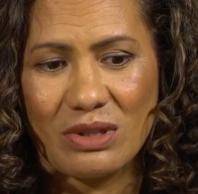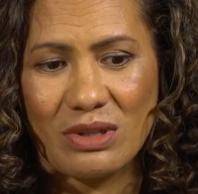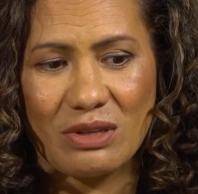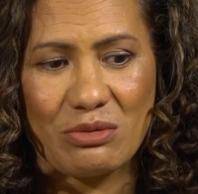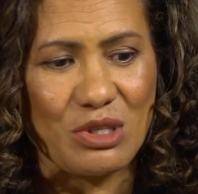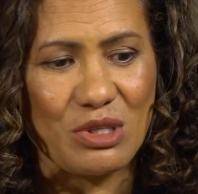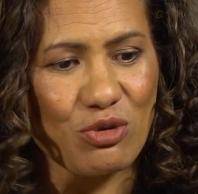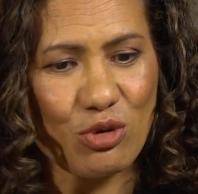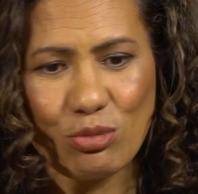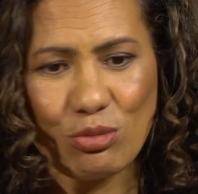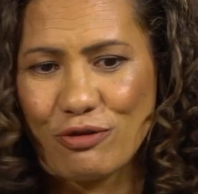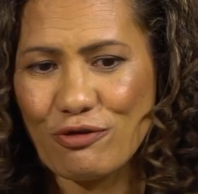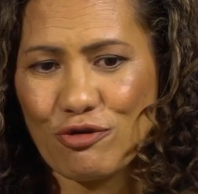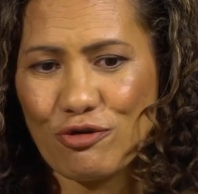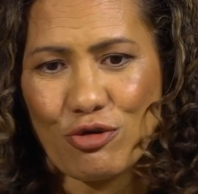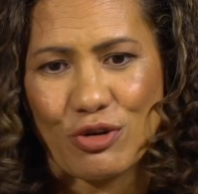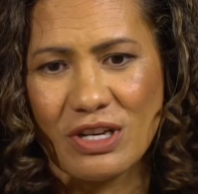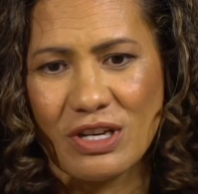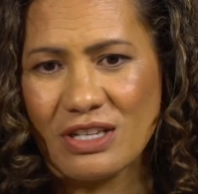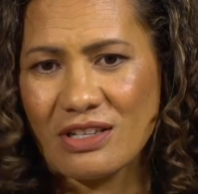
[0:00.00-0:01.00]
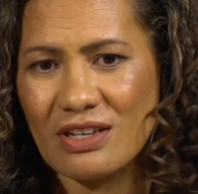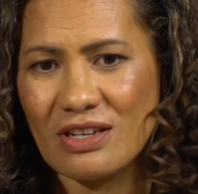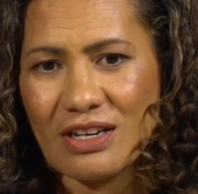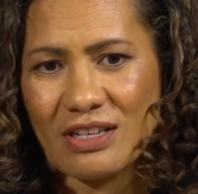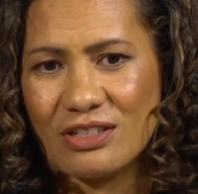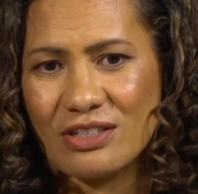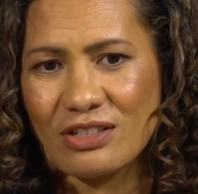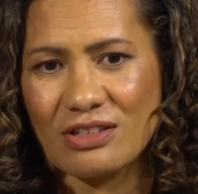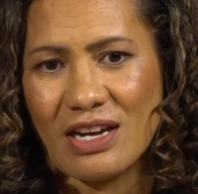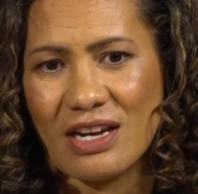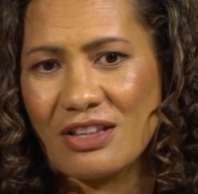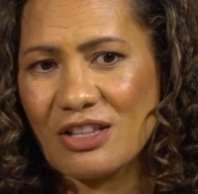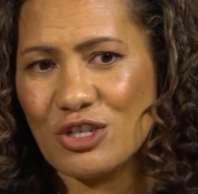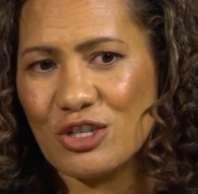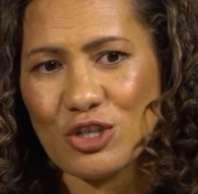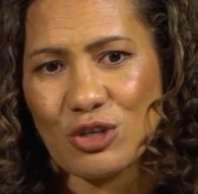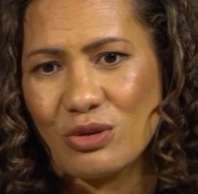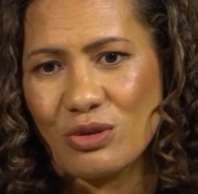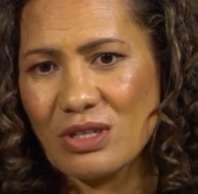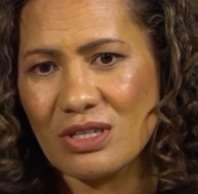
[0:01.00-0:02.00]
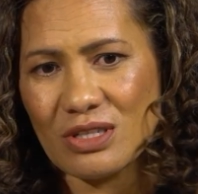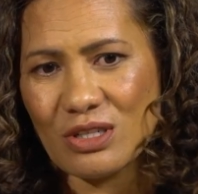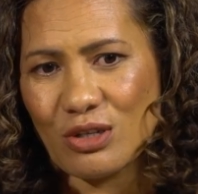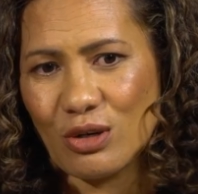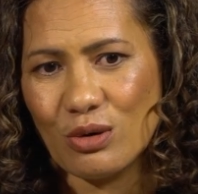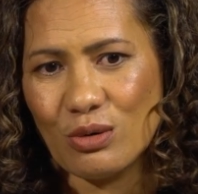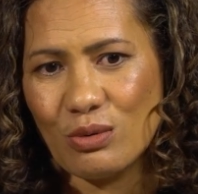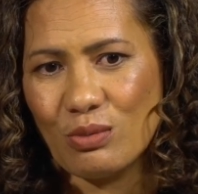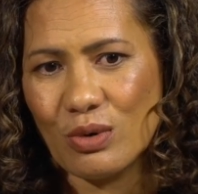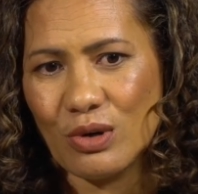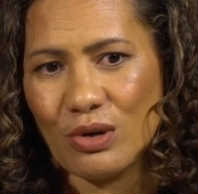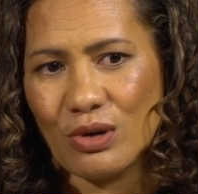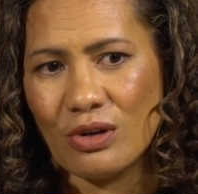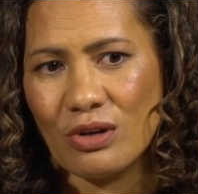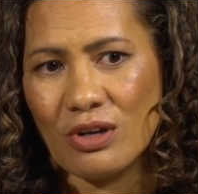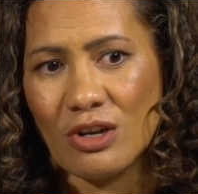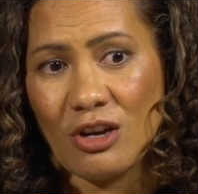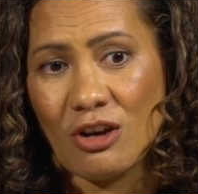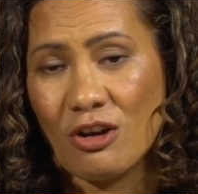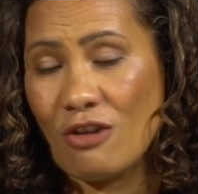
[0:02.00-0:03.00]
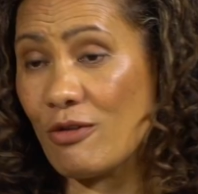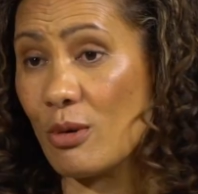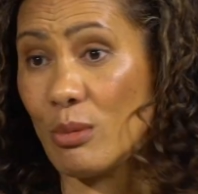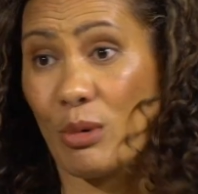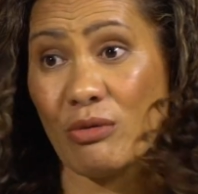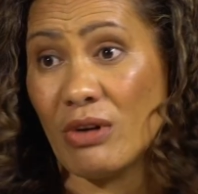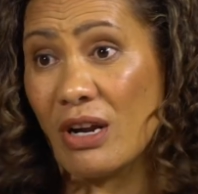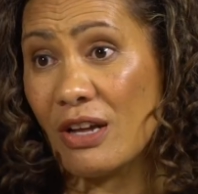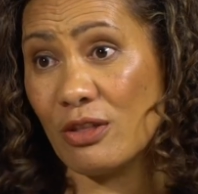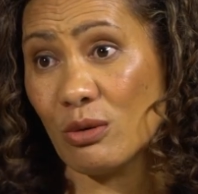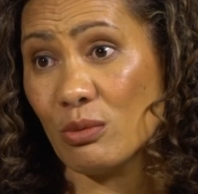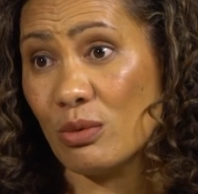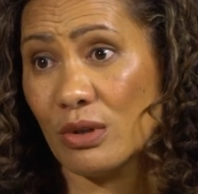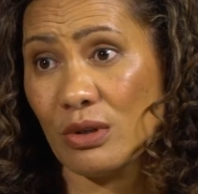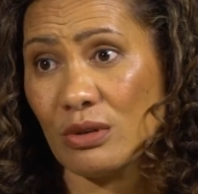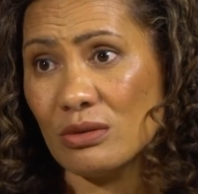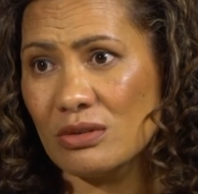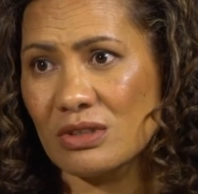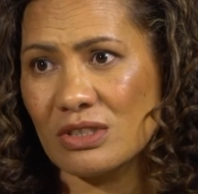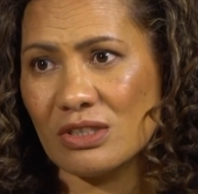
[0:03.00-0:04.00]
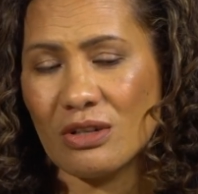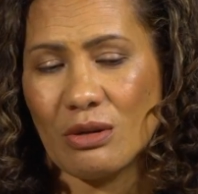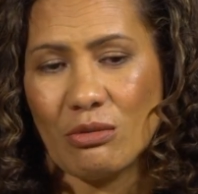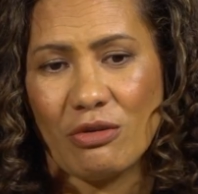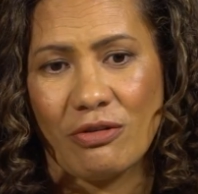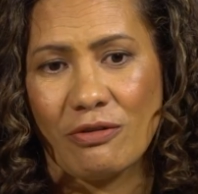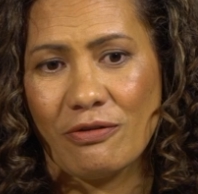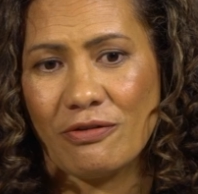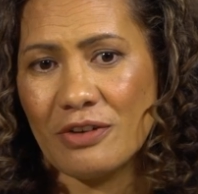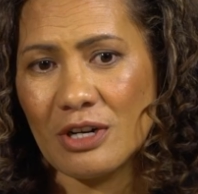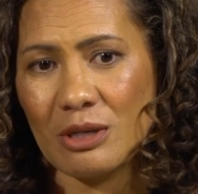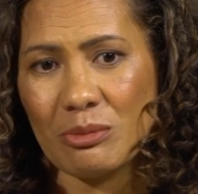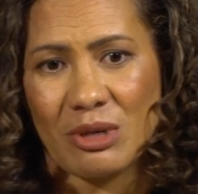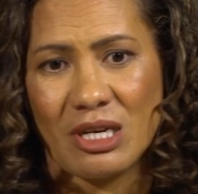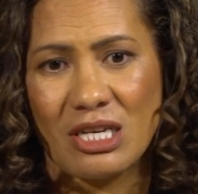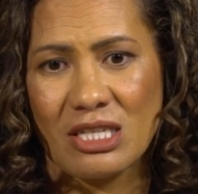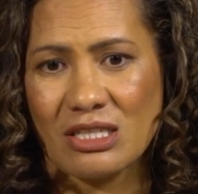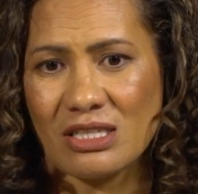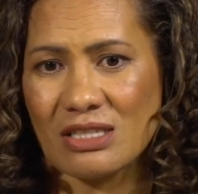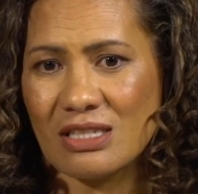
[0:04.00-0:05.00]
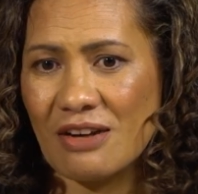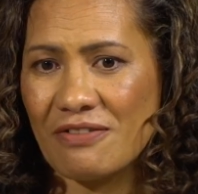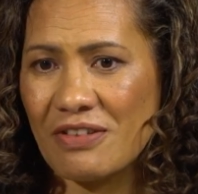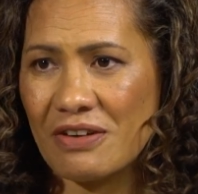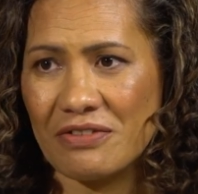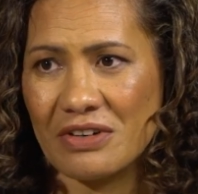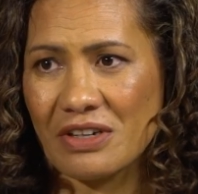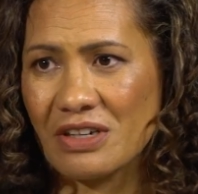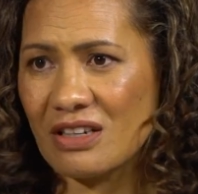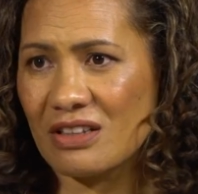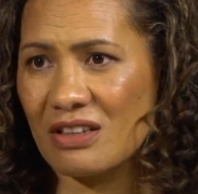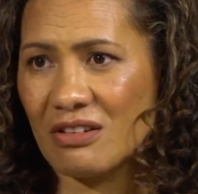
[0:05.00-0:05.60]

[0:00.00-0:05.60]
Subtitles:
There was a group of 40 other juniors who were from around the world. So they were from Philippines, South Africa.